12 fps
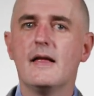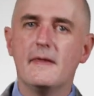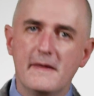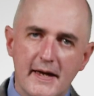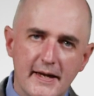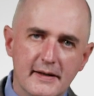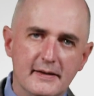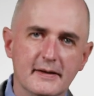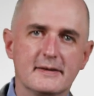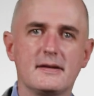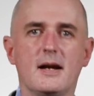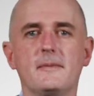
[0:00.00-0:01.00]
Then
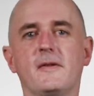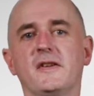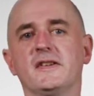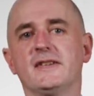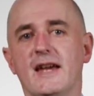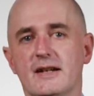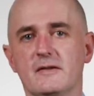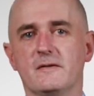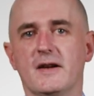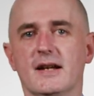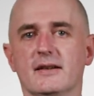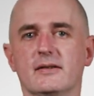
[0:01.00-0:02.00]
it's time for the second
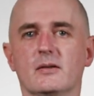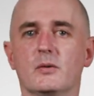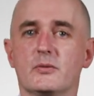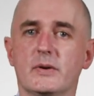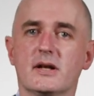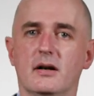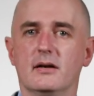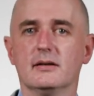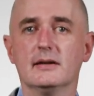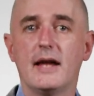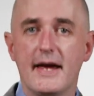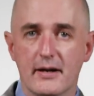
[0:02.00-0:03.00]
phase, which we call
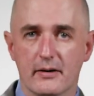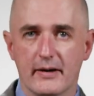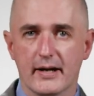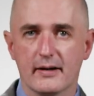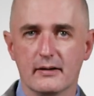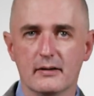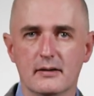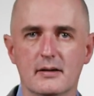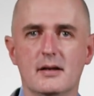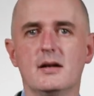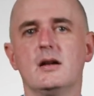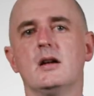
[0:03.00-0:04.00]
layering.
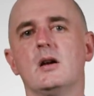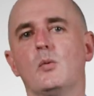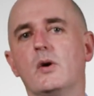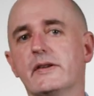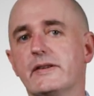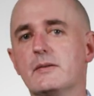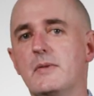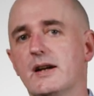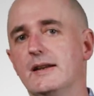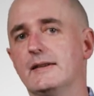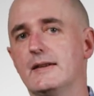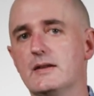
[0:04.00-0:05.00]
Once the
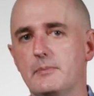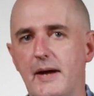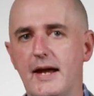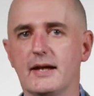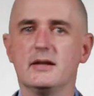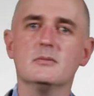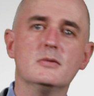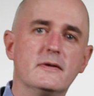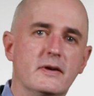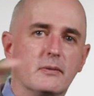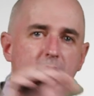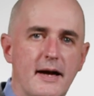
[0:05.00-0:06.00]
money is in the bank, you move
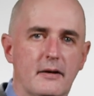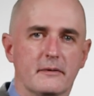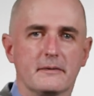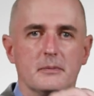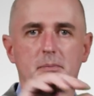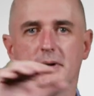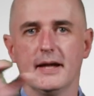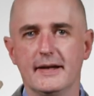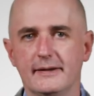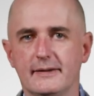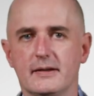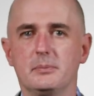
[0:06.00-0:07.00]
it around from
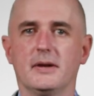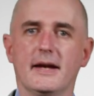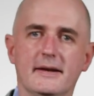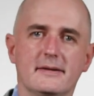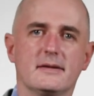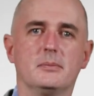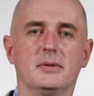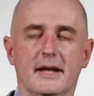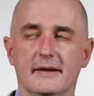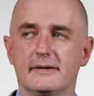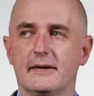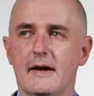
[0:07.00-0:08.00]
place to place to
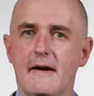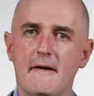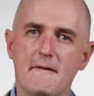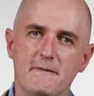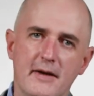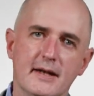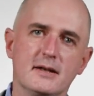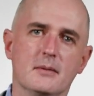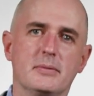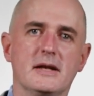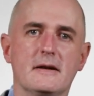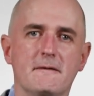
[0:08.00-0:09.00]
place, fake
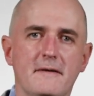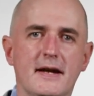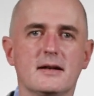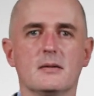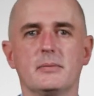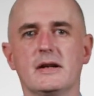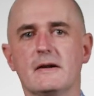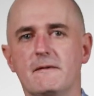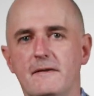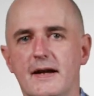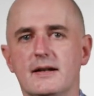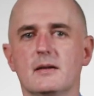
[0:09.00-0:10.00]
company to fake company to
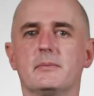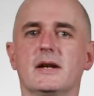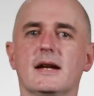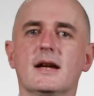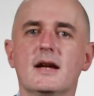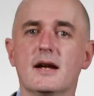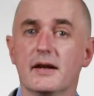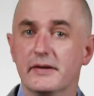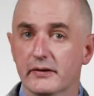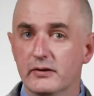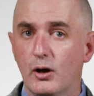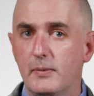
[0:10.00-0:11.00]
fake company,
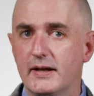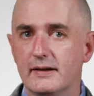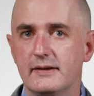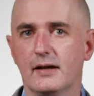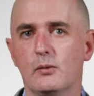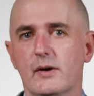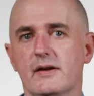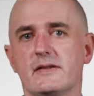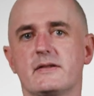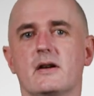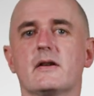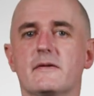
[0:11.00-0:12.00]
until nobody can tell where it
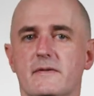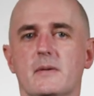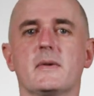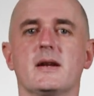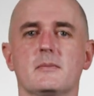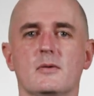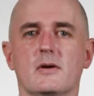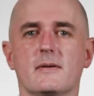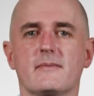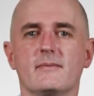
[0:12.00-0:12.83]
started from anymore.